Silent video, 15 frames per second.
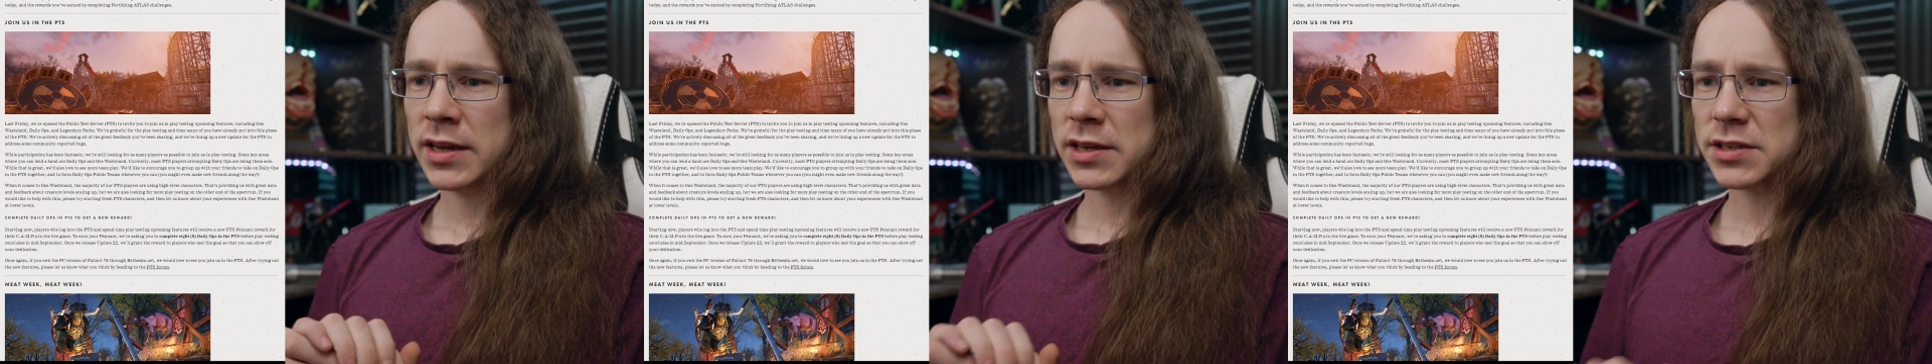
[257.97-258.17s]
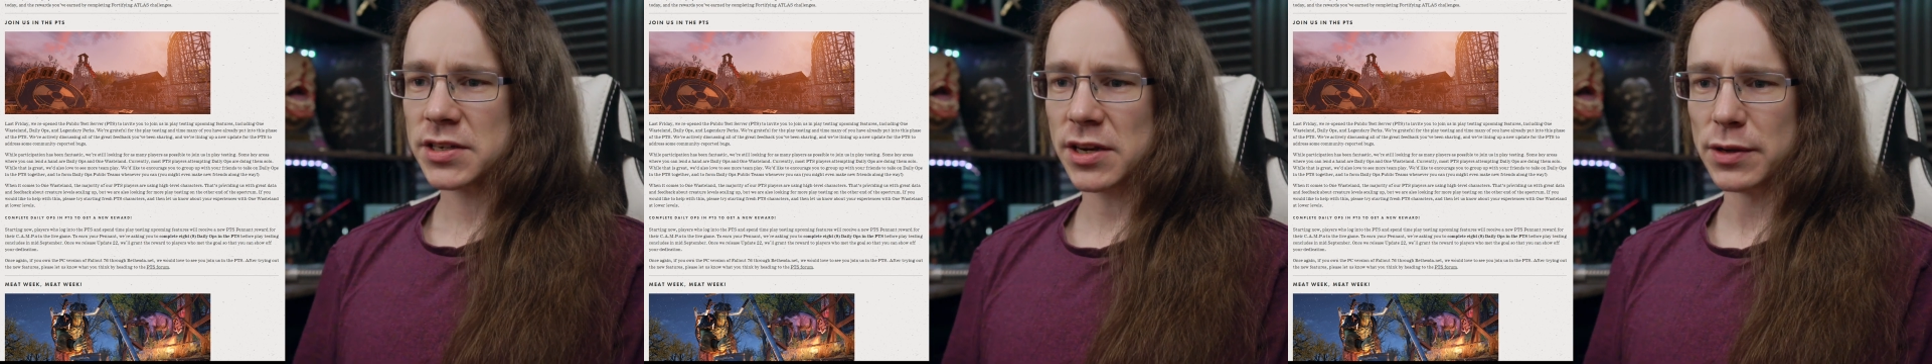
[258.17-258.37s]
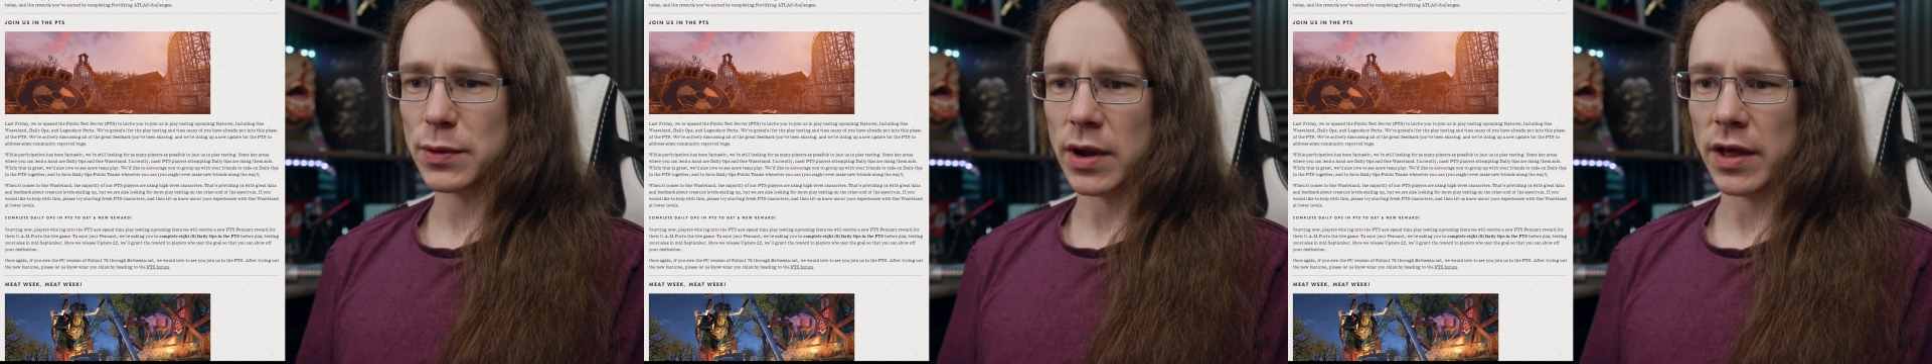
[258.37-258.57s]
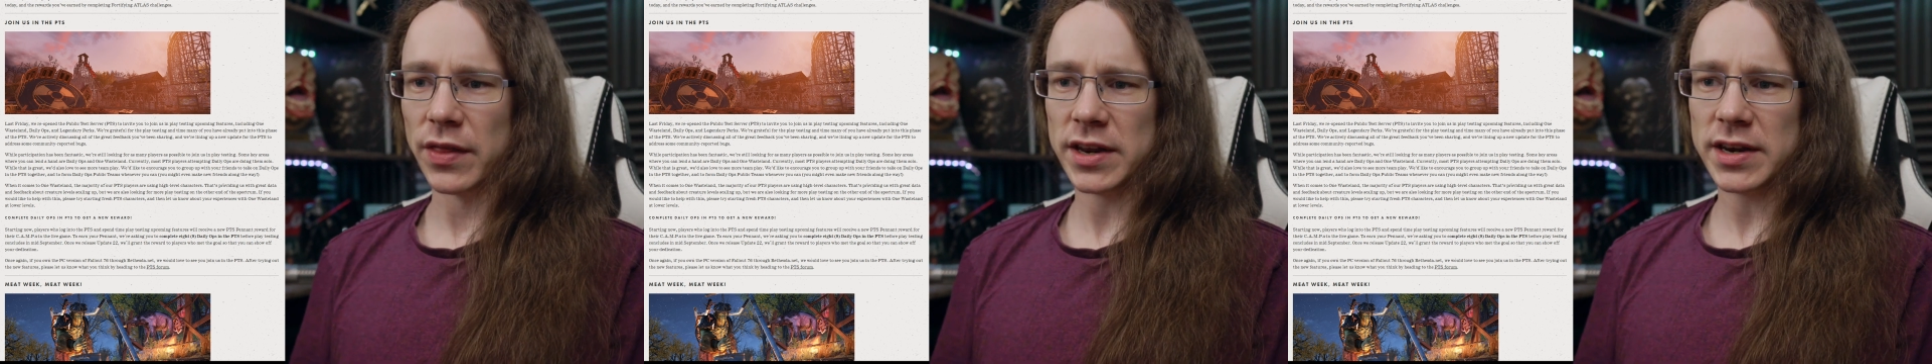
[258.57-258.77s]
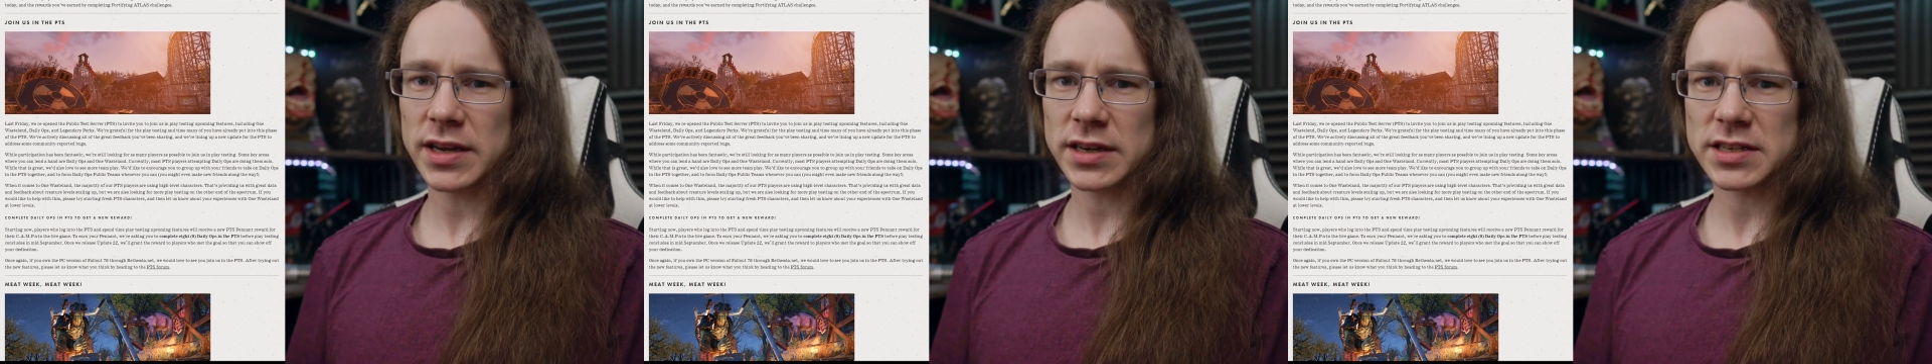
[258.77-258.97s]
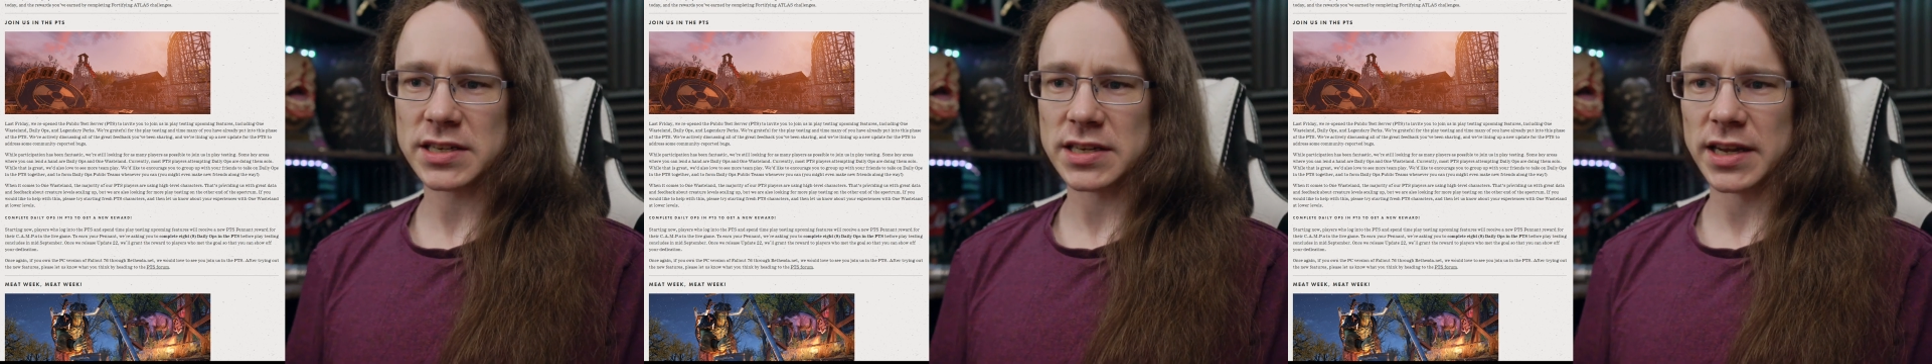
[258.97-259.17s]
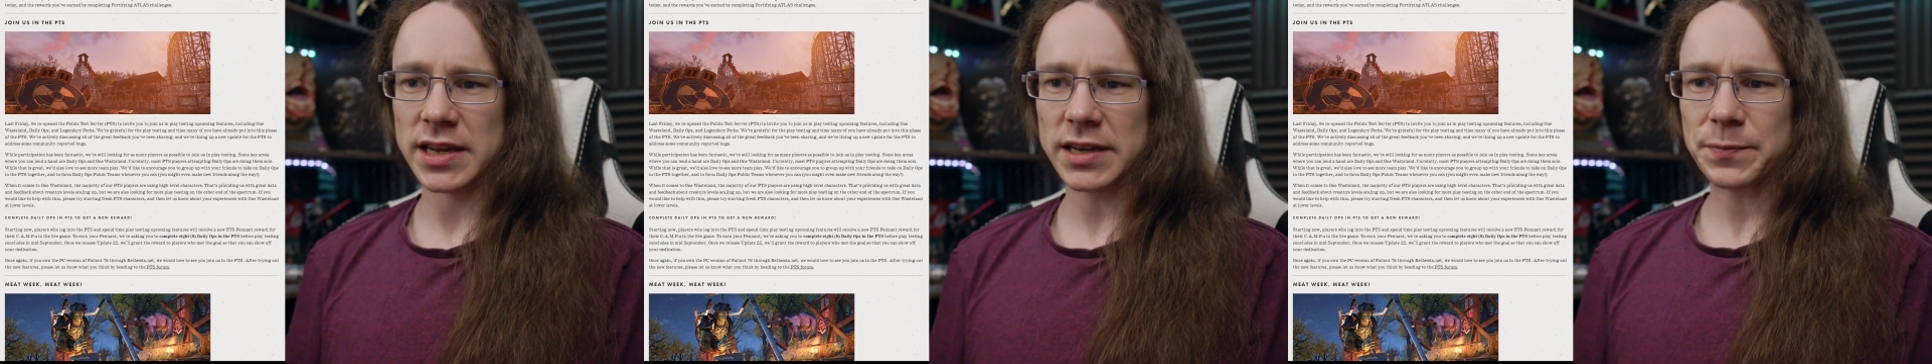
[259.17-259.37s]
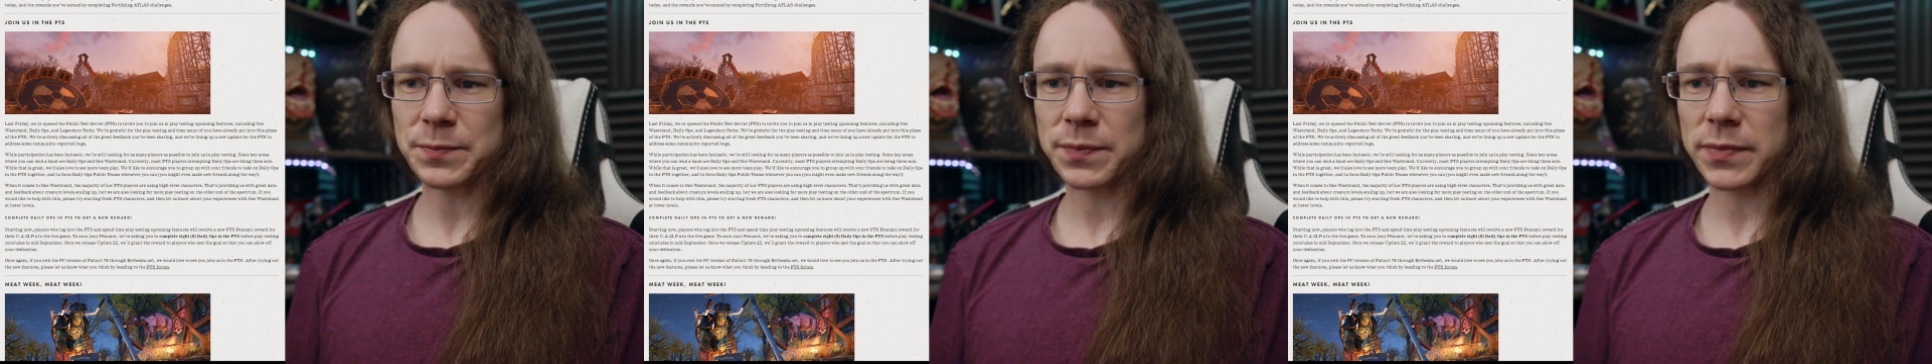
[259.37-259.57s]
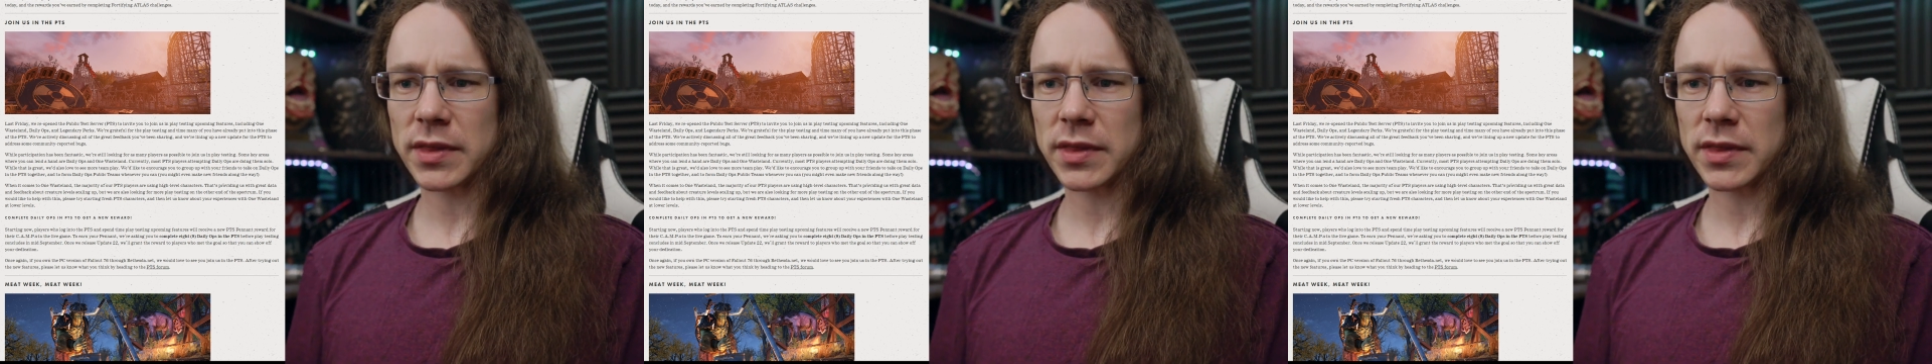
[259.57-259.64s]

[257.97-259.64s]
So, the next thing,